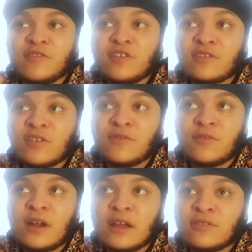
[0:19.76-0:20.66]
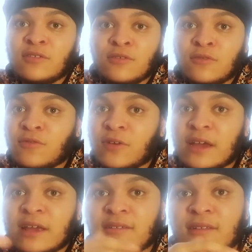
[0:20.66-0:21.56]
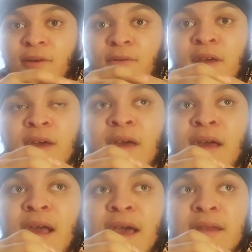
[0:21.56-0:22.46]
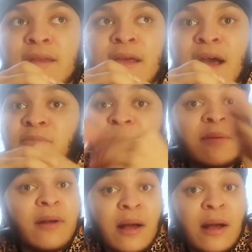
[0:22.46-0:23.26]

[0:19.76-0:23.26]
I've used it for like two, three years now and I'm,